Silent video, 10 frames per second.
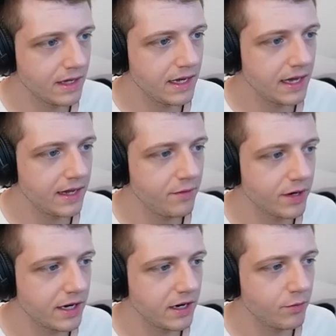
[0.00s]
Okay, we're
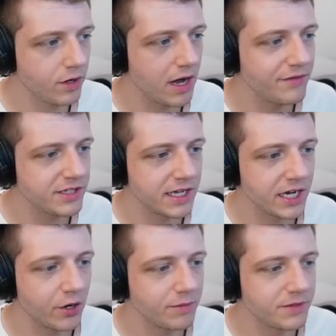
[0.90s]
gonna we're obviously gonna
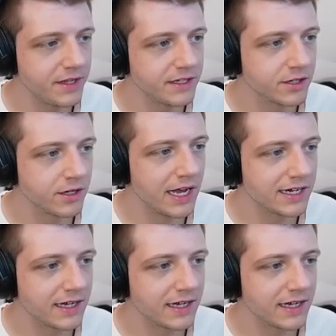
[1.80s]
go up to the intergalactic